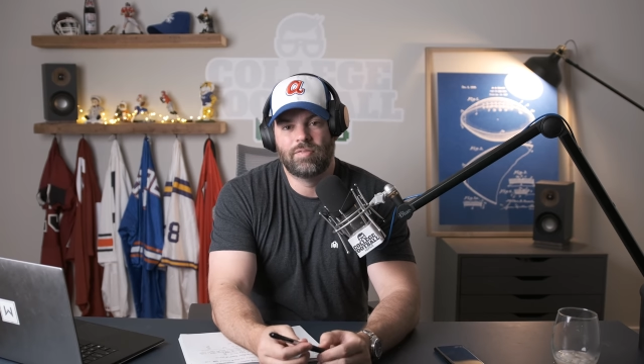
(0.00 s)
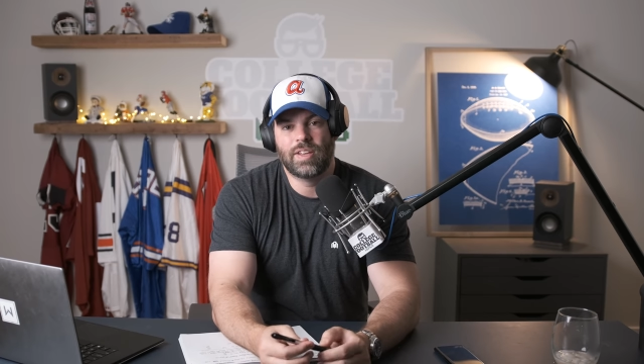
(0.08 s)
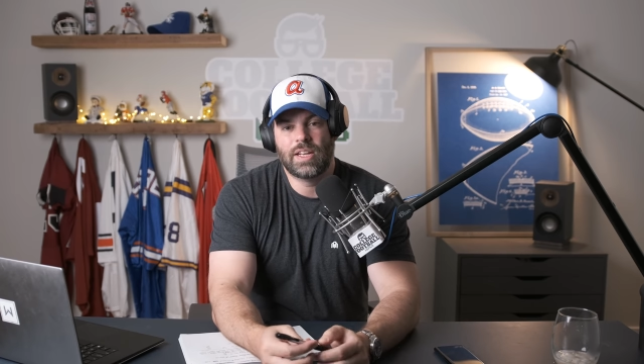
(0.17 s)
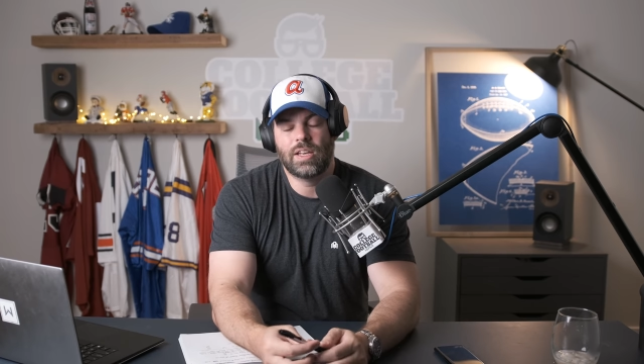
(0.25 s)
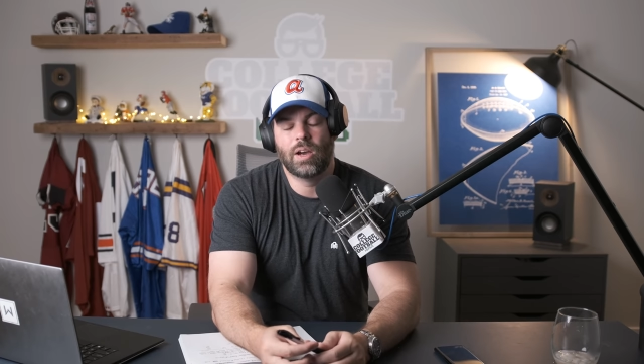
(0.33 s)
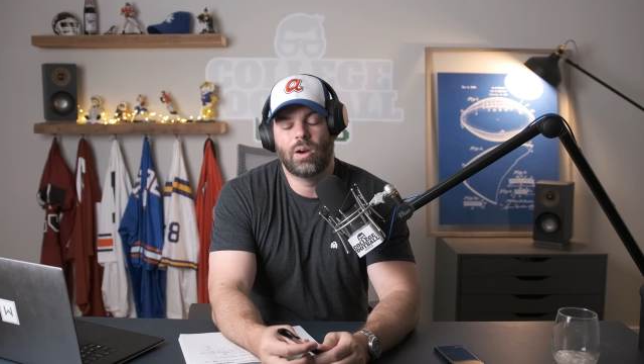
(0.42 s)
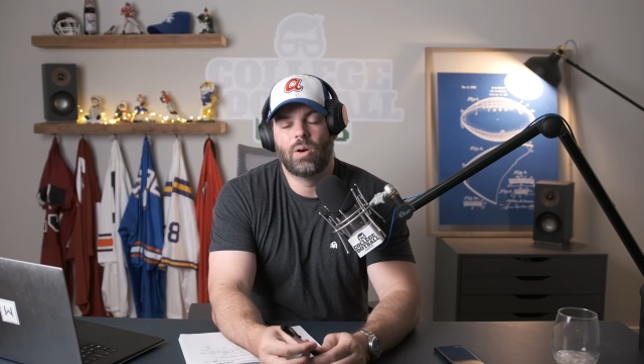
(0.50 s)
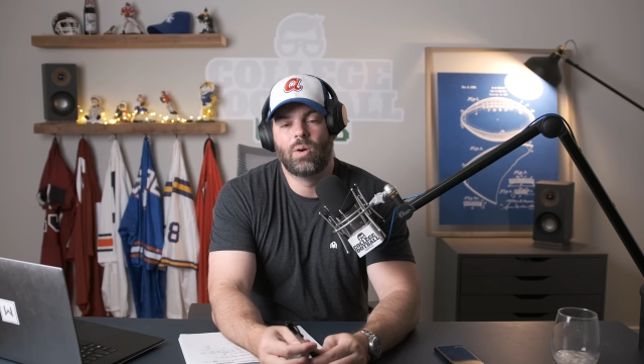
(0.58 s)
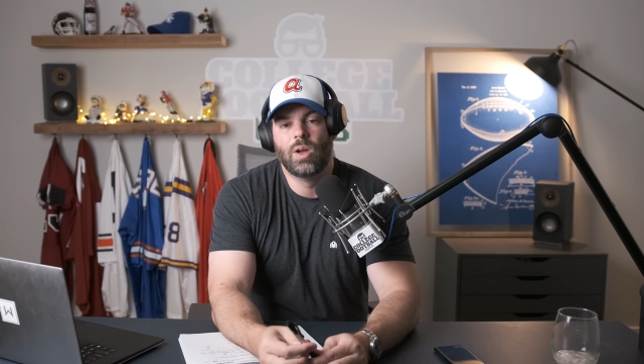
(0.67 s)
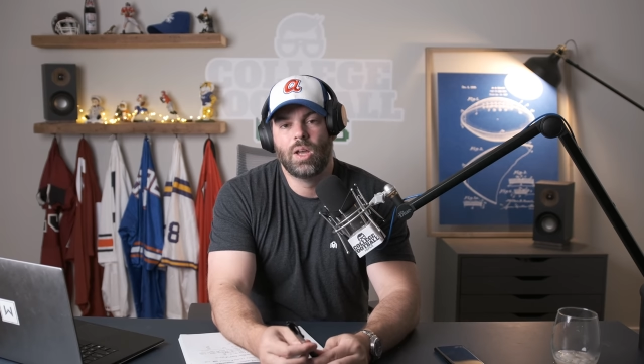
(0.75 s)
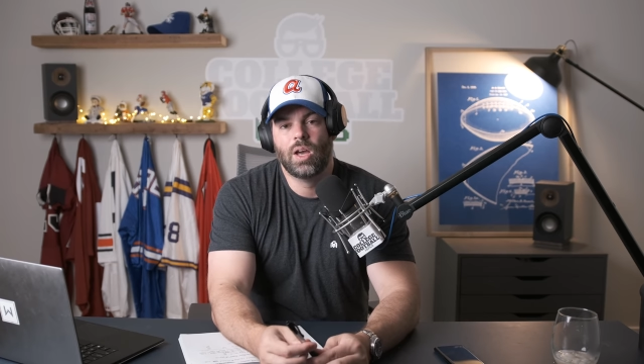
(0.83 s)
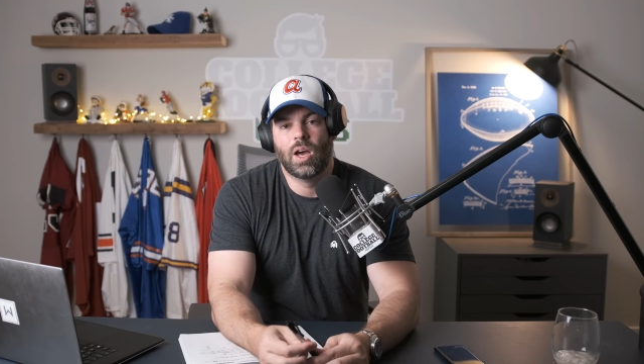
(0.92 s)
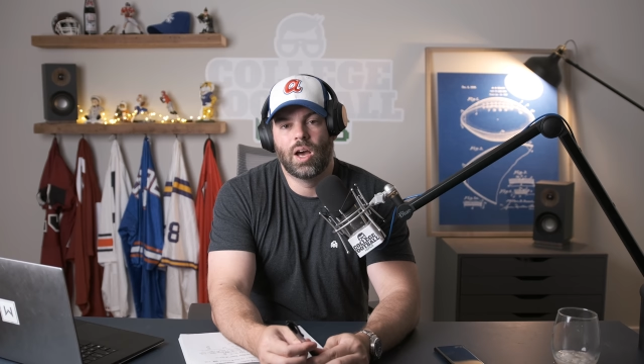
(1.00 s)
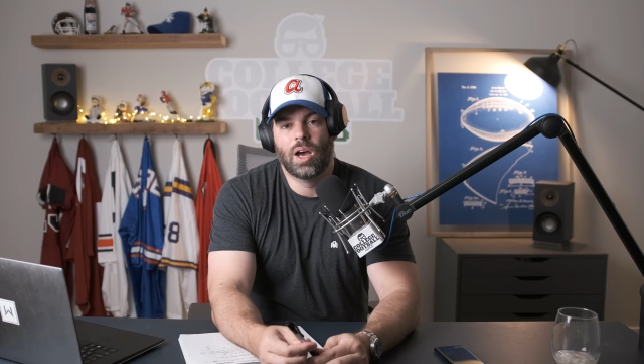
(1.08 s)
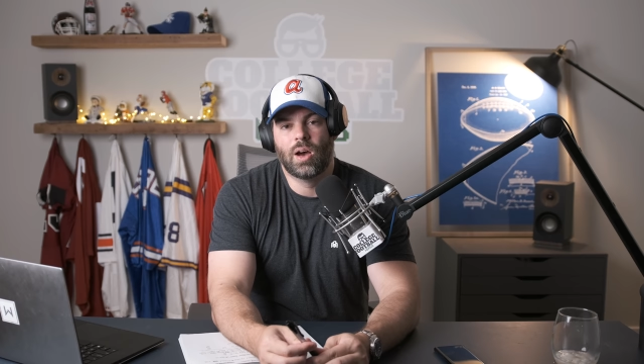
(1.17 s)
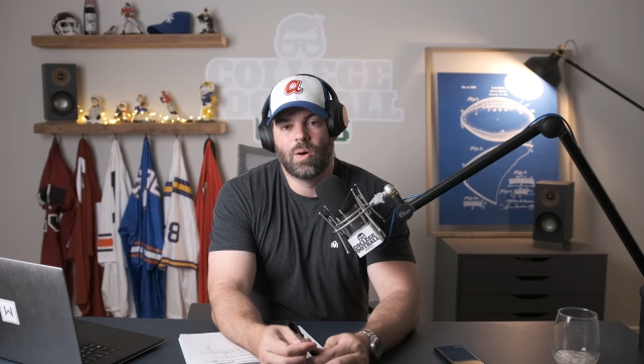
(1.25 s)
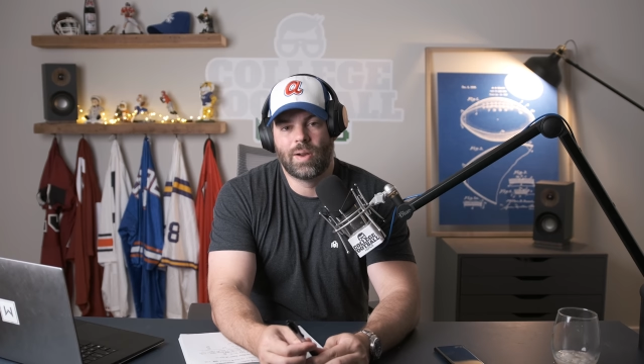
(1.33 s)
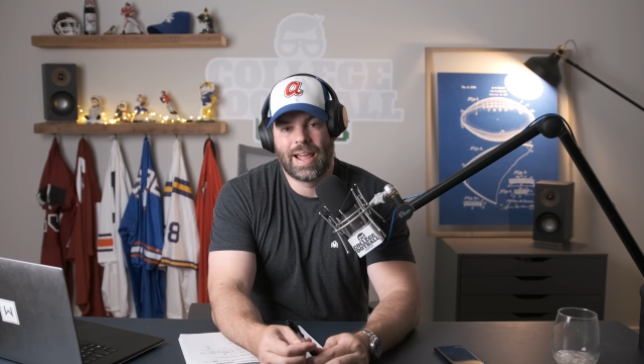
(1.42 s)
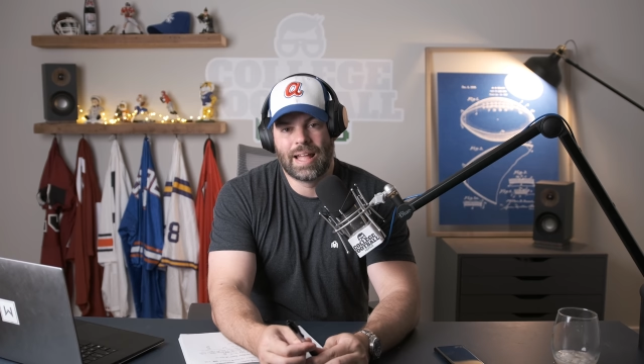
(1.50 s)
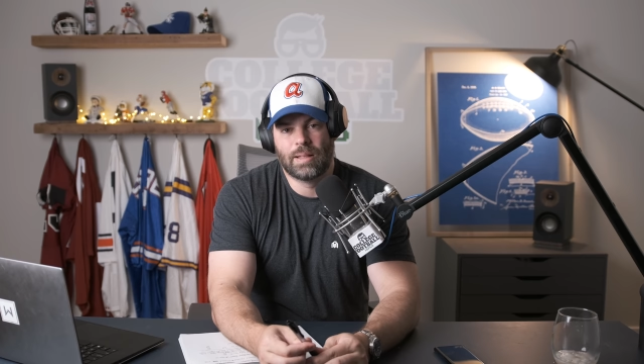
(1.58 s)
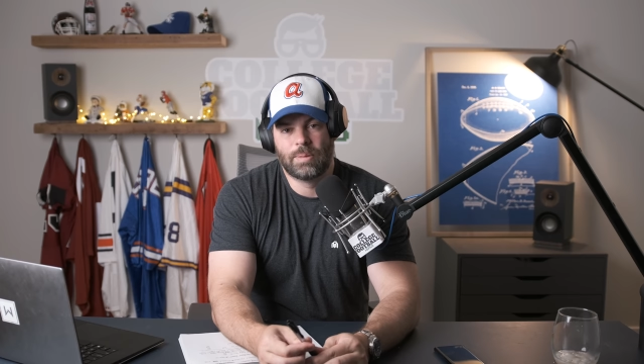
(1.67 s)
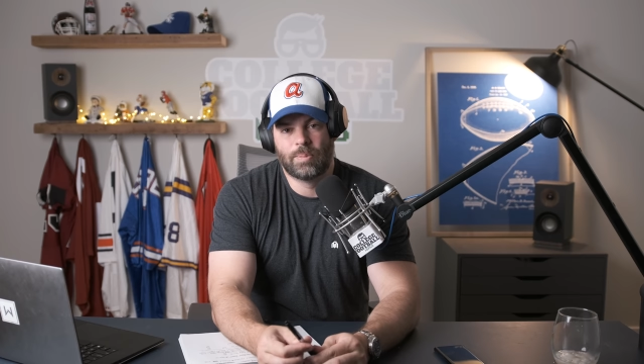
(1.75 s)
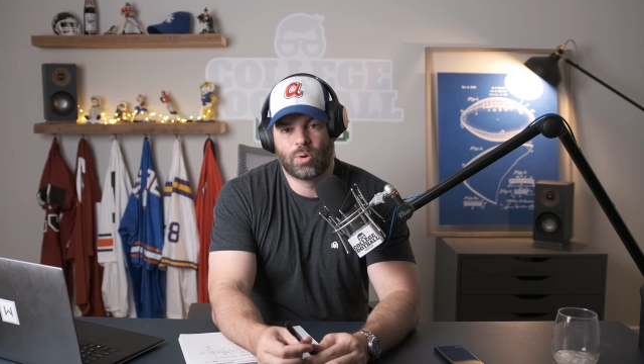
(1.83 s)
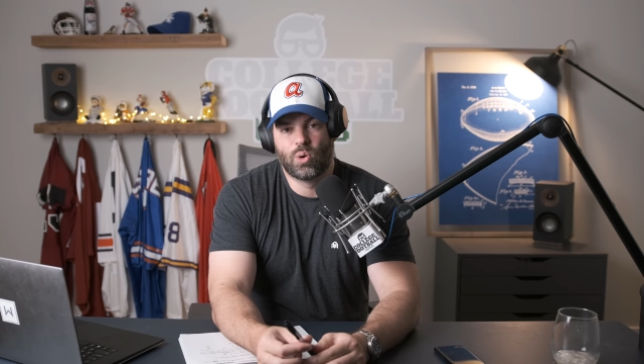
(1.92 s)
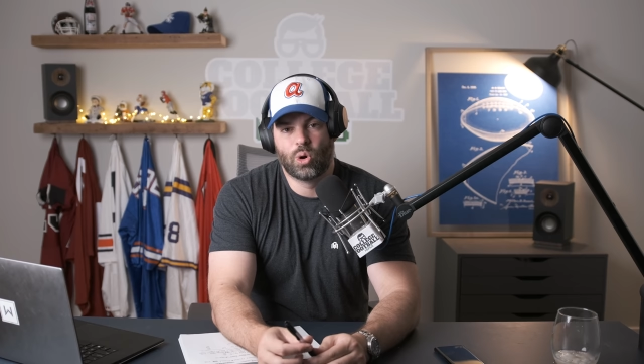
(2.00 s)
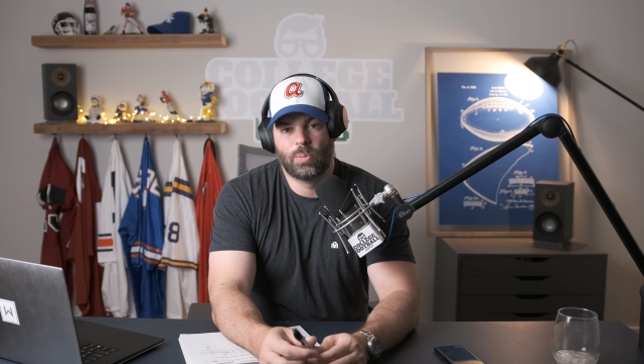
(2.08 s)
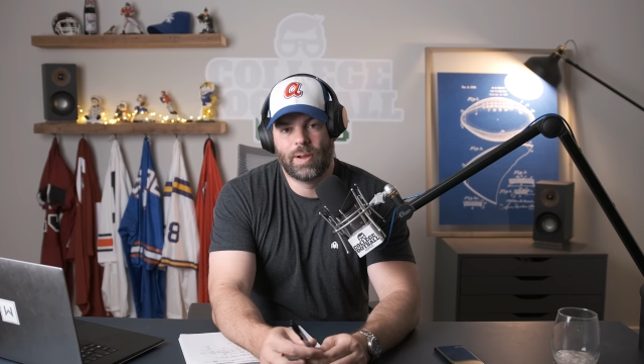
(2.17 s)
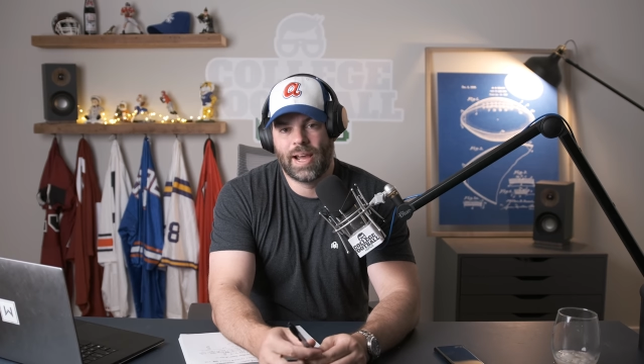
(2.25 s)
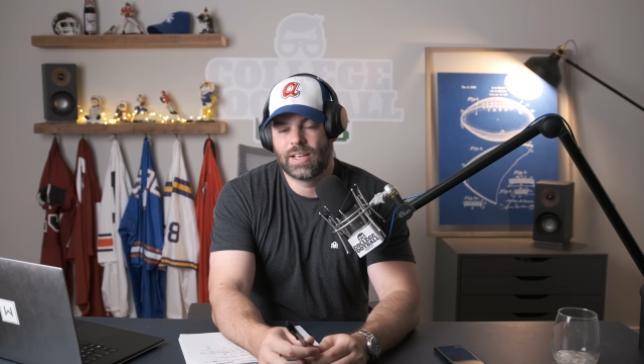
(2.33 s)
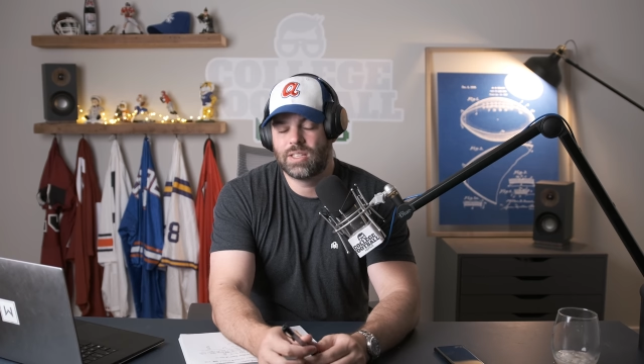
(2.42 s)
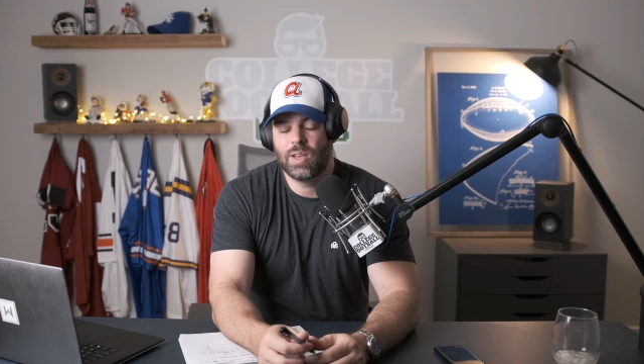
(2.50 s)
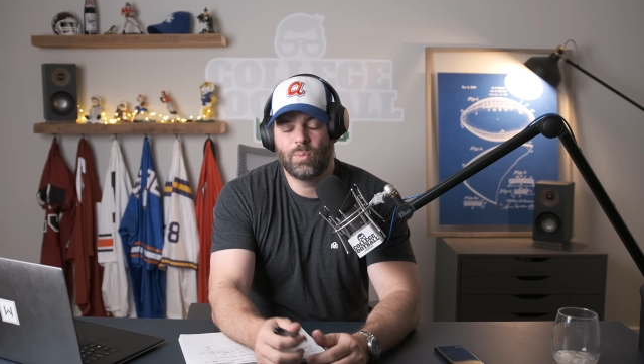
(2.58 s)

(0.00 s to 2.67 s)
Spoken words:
video on Alabama quarterbacks.